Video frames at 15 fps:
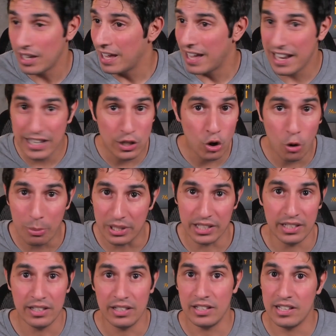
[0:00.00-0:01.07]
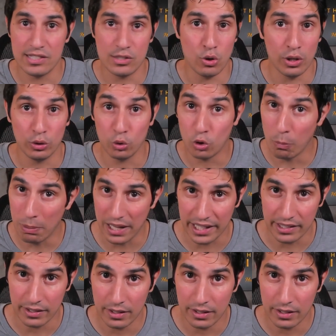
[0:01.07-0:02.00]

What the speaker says: and nobody is going to complain.